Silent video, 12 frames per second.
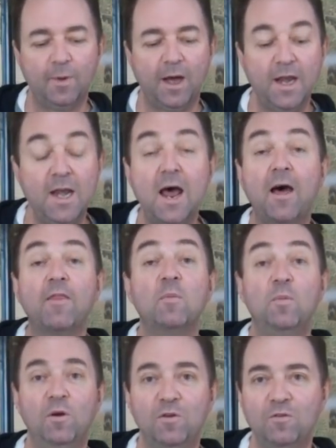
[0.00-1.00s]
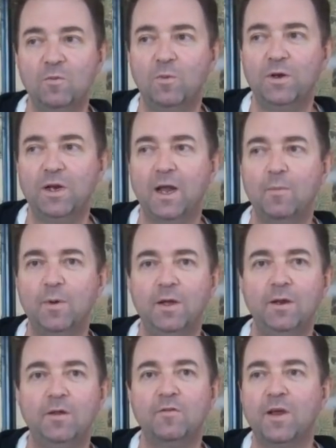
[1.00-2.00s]
Another person would come
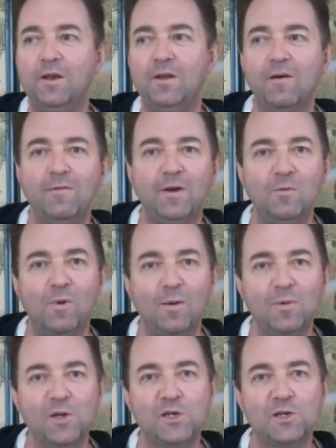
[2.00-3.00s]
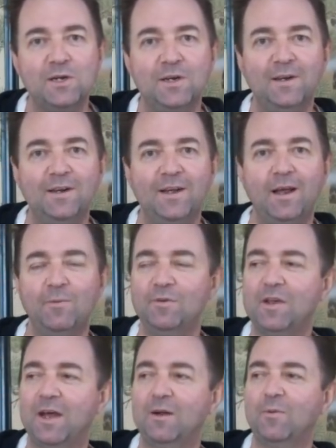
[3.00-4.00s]
in and say, do you have any rubbish? They
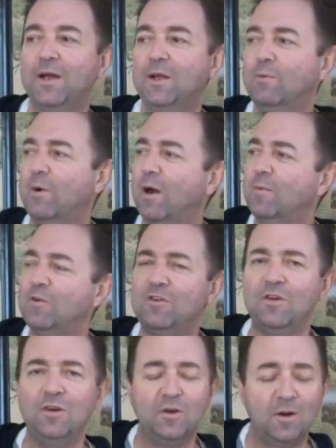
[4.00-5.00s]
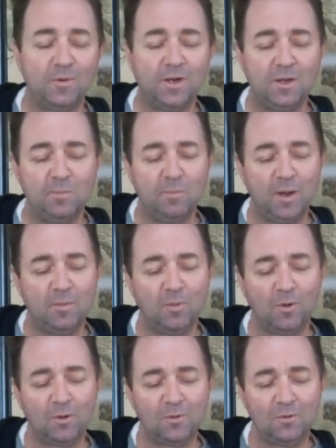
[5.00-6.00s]
would take away your rubbish and your empty pet
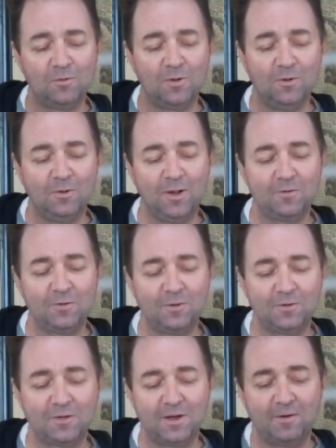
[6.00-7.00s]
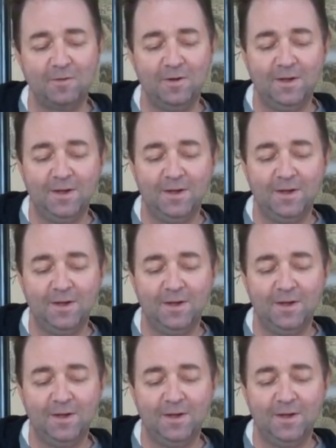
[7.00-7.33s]
bottles and all that sort of stuff.